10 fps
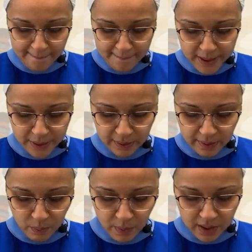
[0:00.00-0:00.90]
But to
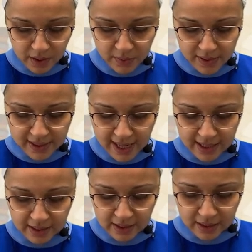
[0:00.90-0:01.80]
the one who
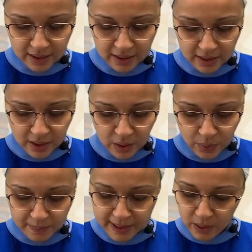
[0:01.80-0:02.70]
said,
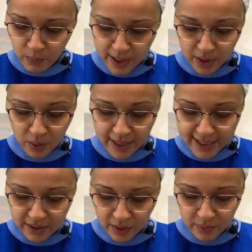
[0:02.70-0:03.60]
but the one who
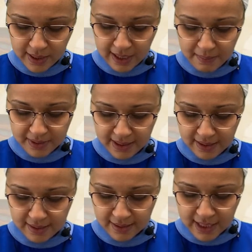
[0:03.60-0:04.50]
had told him
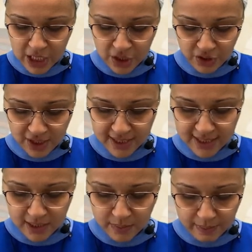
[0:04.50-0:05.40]
this,
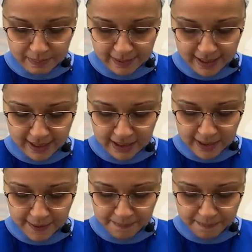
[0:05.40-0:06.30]
Jesus replied,
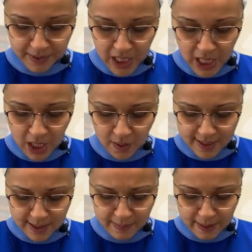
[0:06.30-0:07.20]
Who
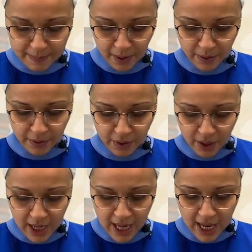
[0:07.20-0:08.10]
is my brother
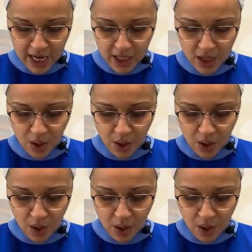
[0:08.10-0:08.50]
and